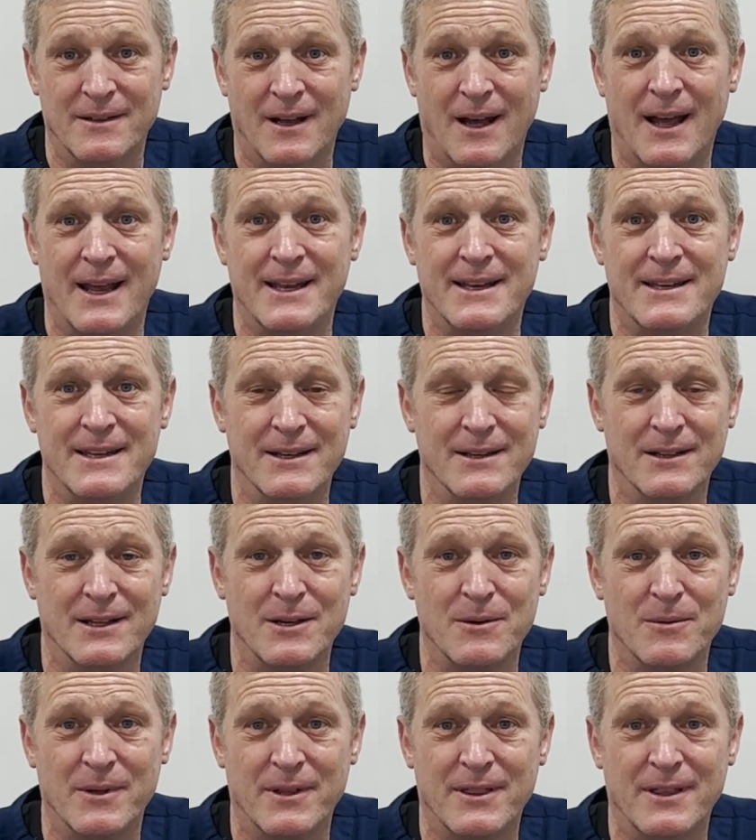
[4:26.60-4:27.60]

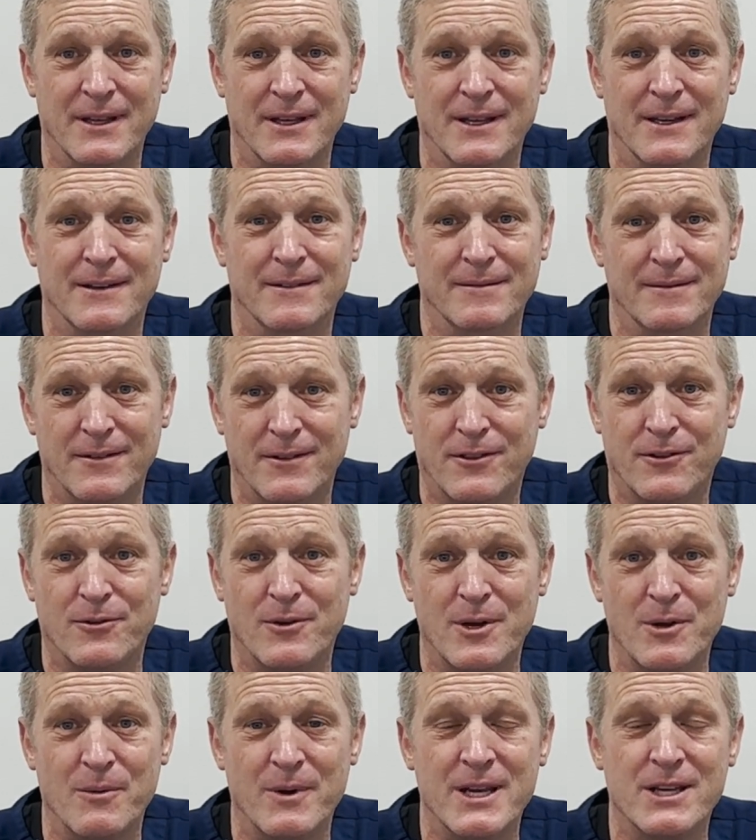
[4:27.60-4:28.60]
ideally within
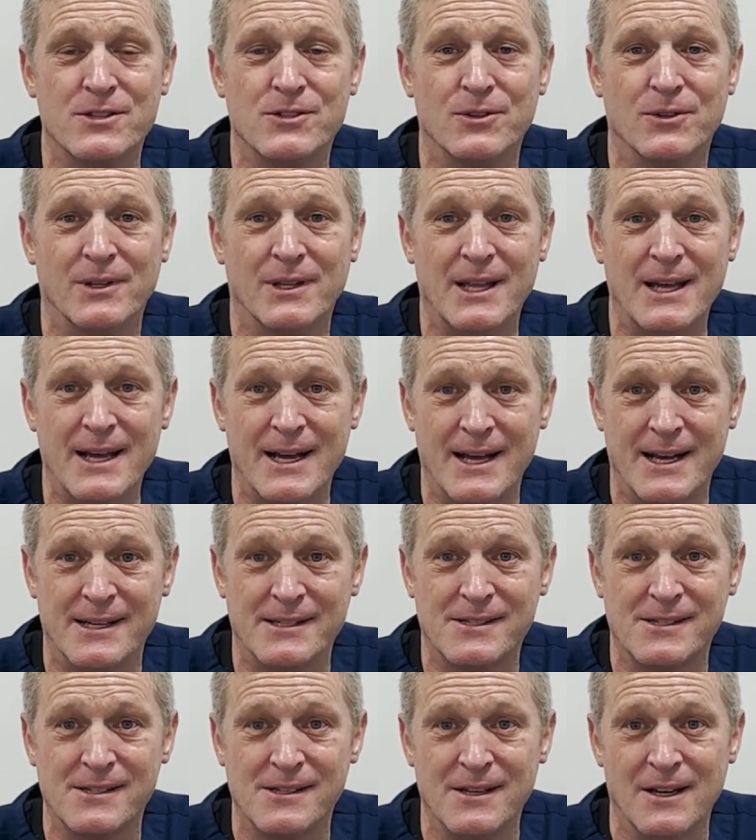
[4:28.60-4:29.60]
3 weeks or
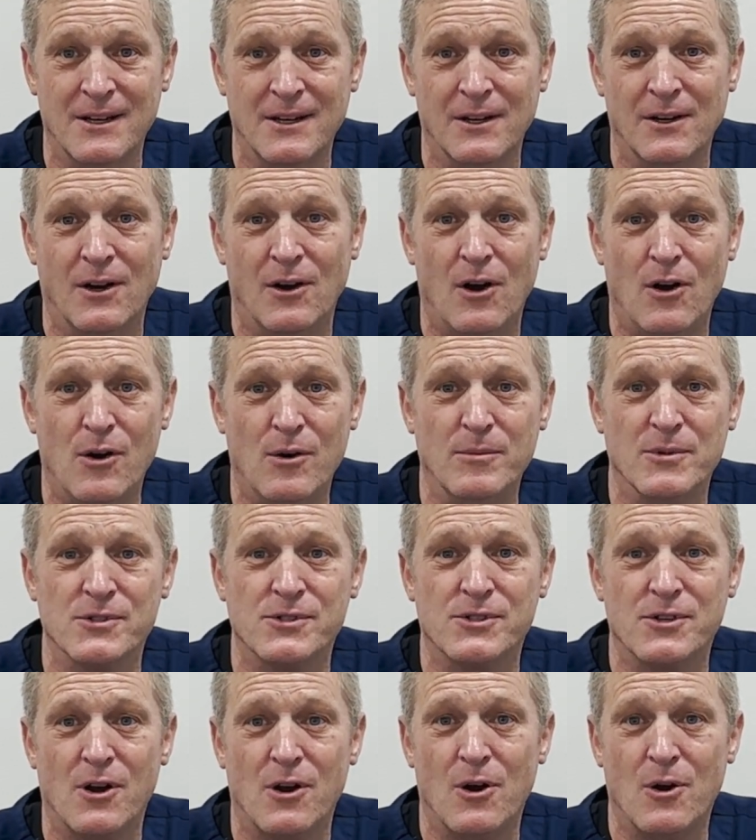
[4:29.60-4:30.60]
less,
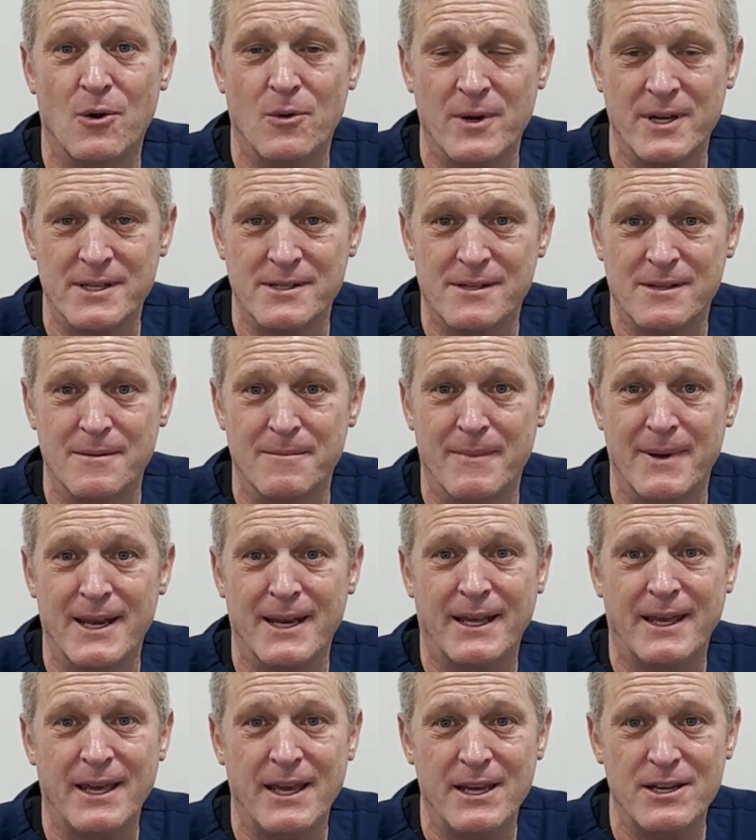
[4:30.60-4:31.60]
almost always the
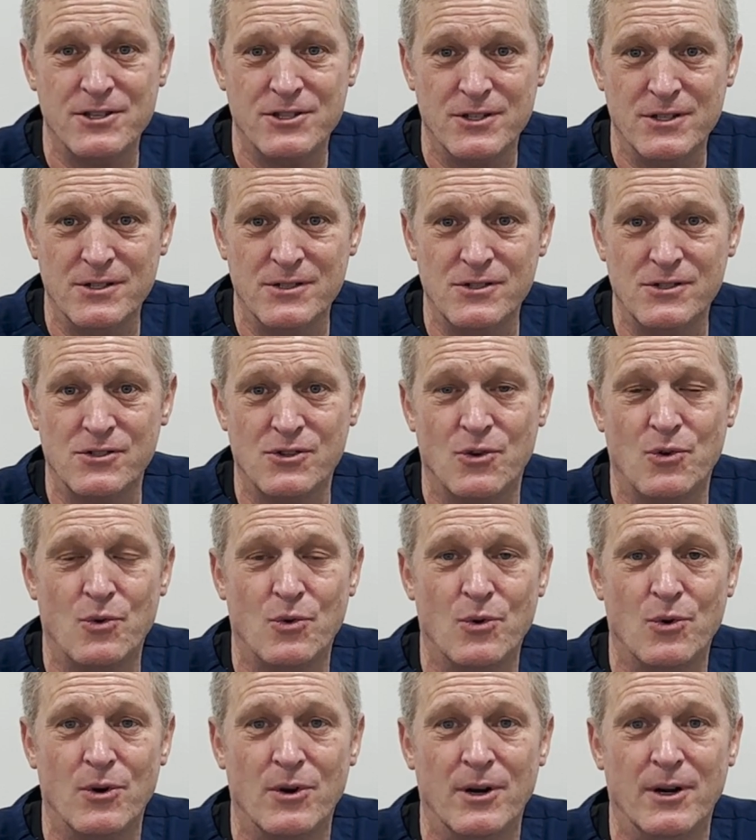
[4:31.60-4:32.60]
medications
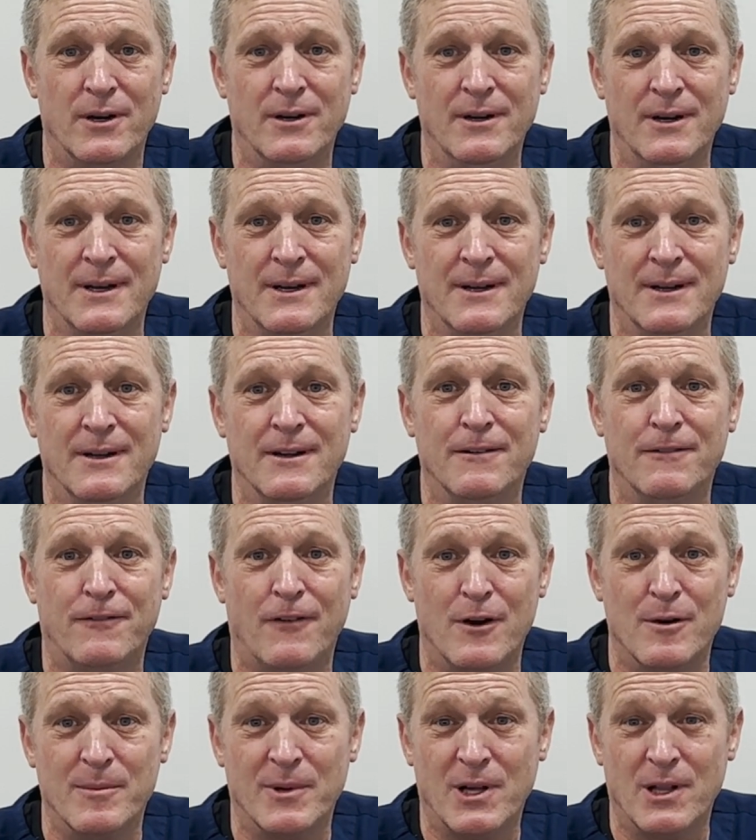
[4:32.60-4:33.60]
or
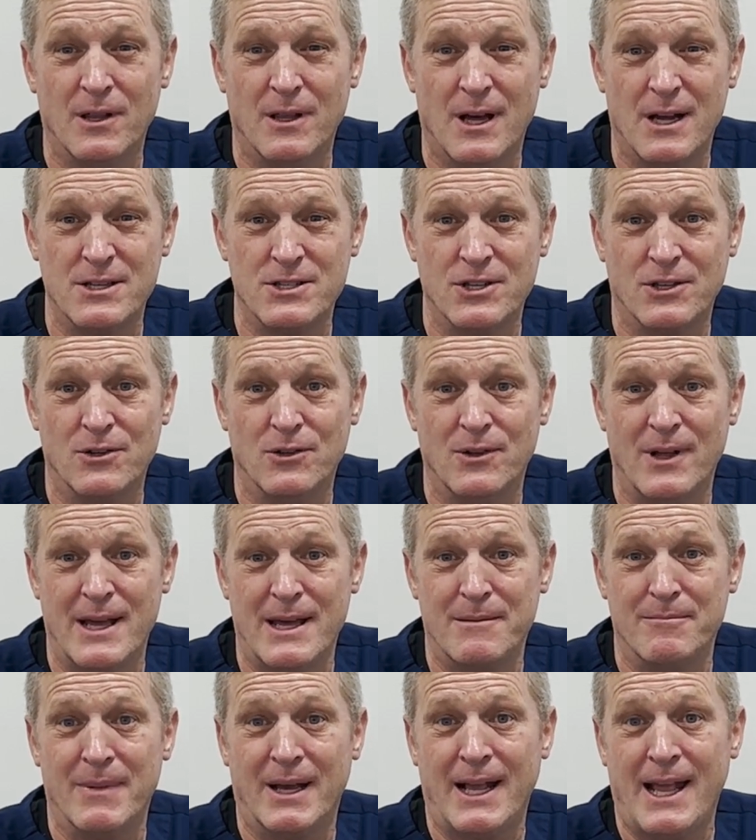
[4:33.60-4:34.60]
pharmacological
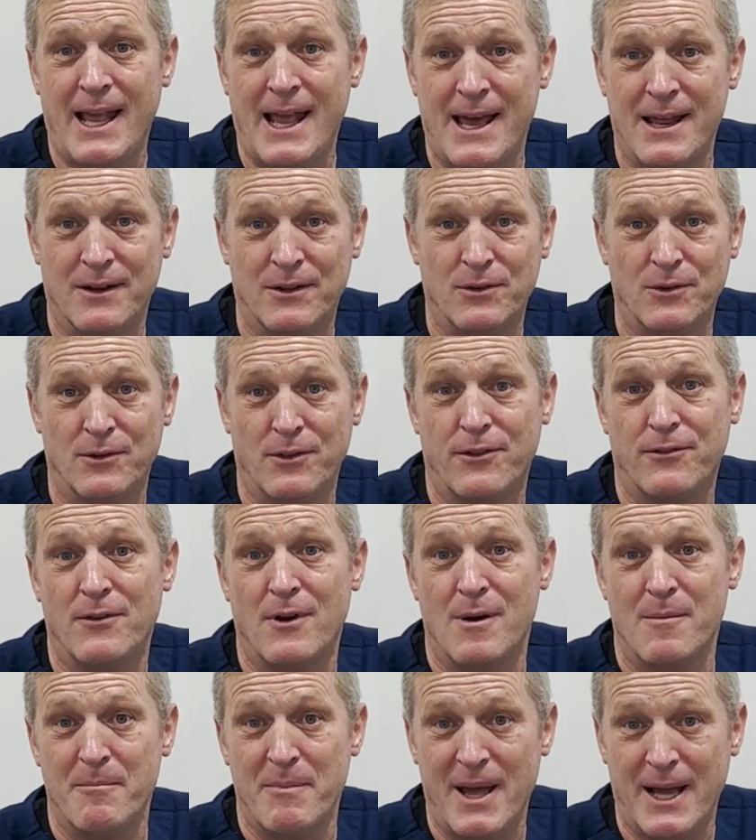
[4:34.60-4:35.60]
and mechanical
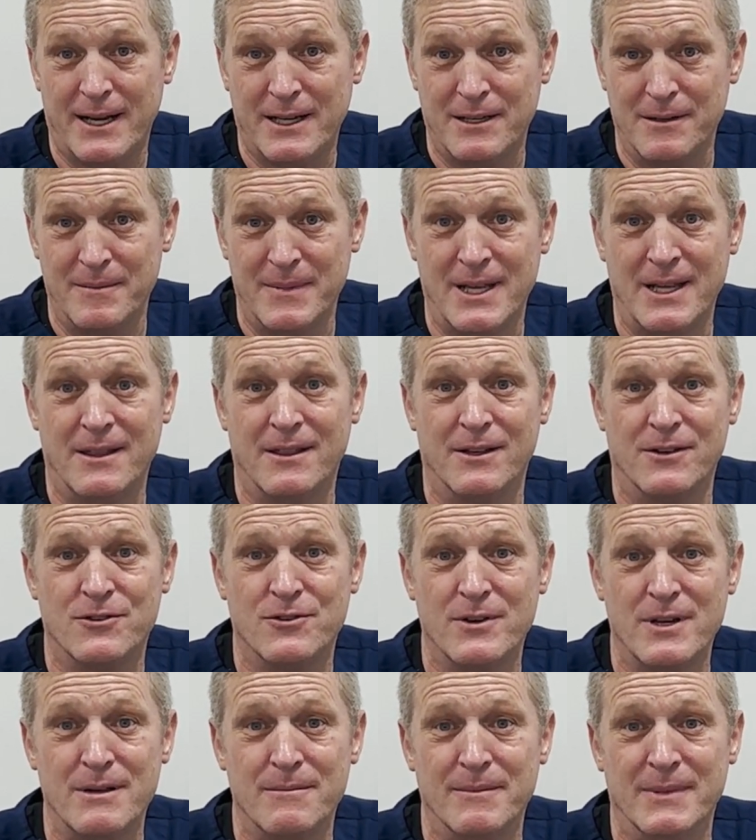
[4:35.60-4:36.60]
thrombectomy, the
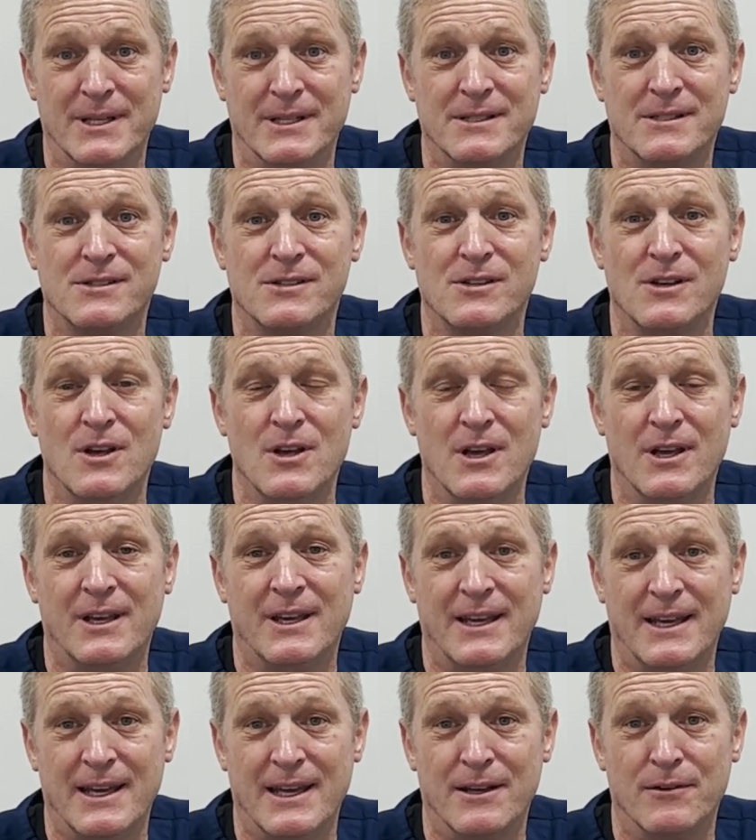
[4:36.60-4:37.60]
treatments,
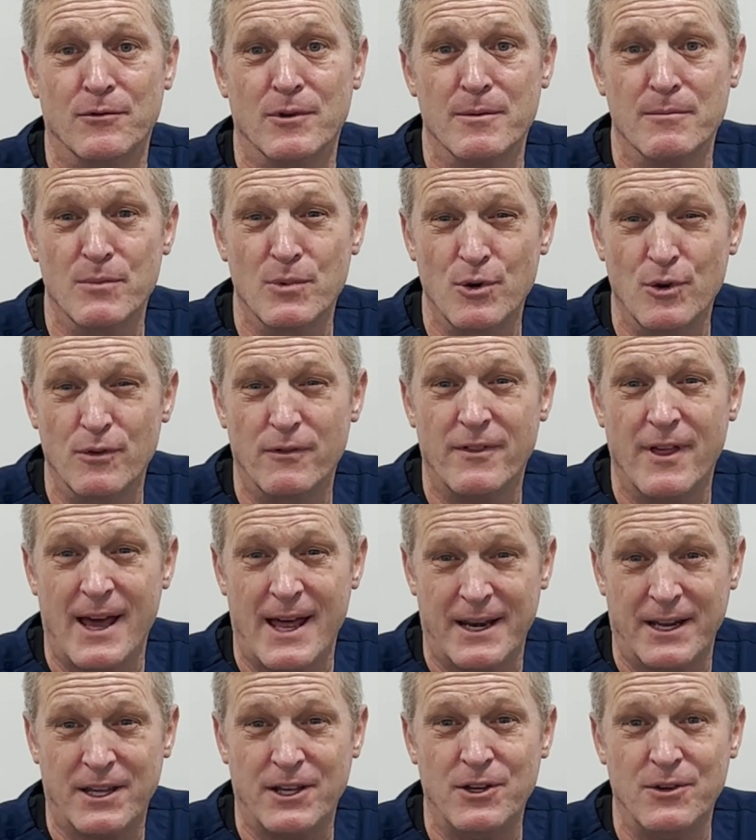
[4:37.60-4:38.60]
can remove
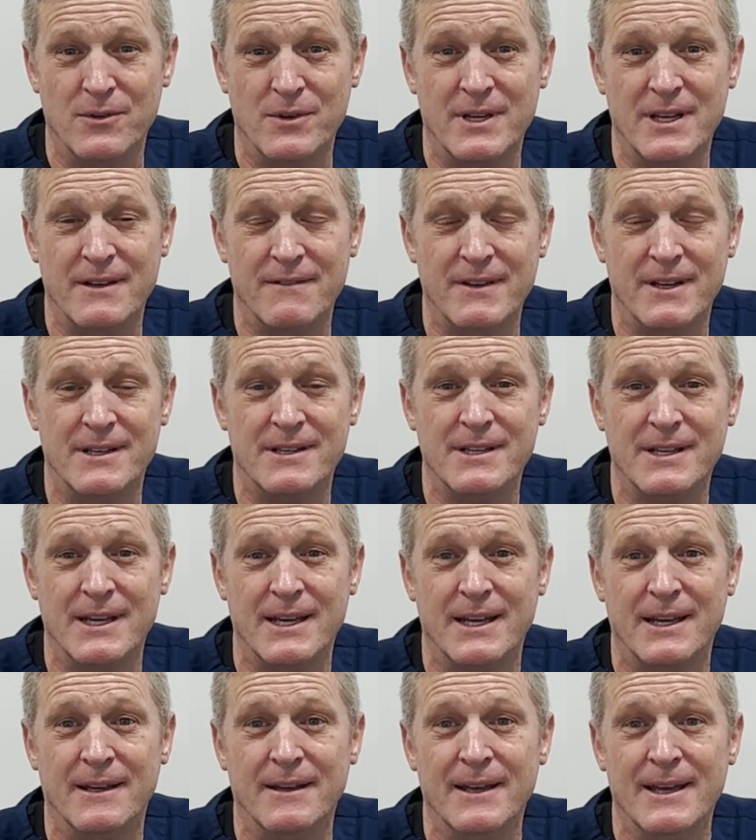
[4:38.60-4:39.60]
that acute
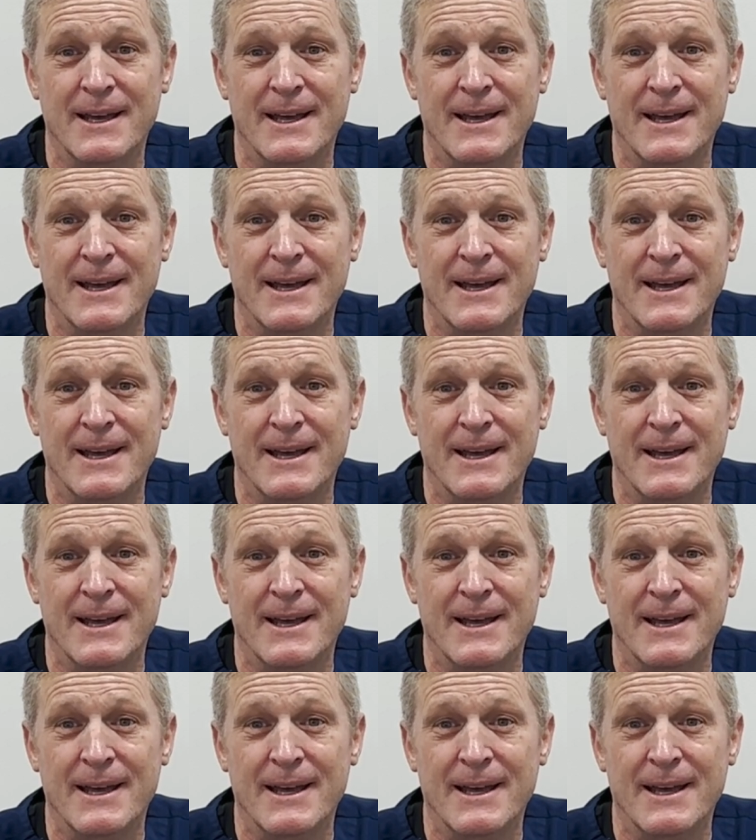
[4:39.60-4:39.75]
DVT.